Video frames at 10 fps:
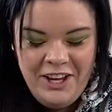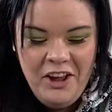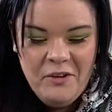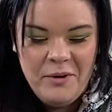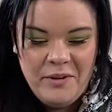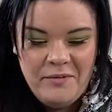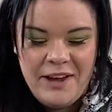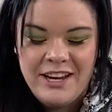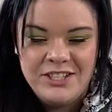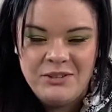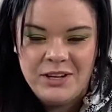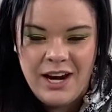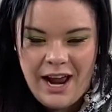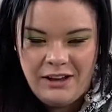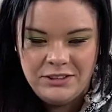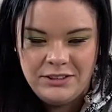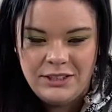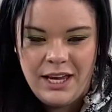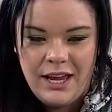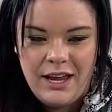We went back to her house,
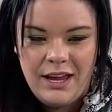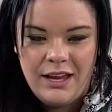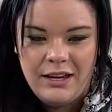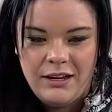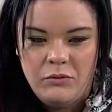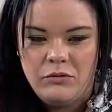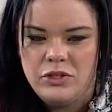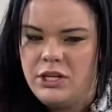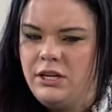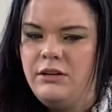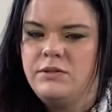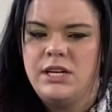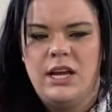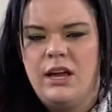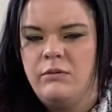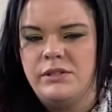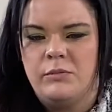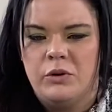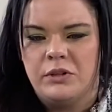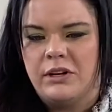and she used to hang out with some
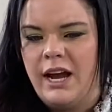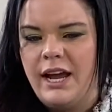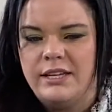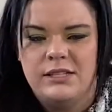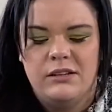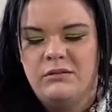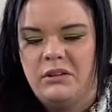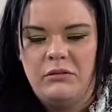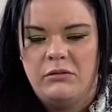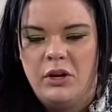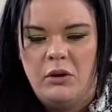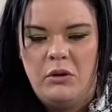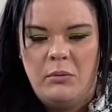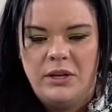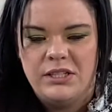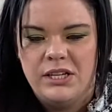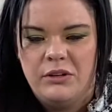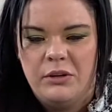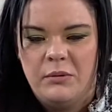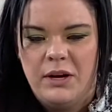older guys, and it was, no big deal
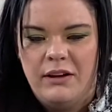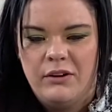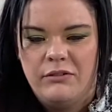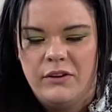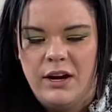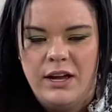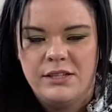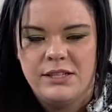or whatever for us.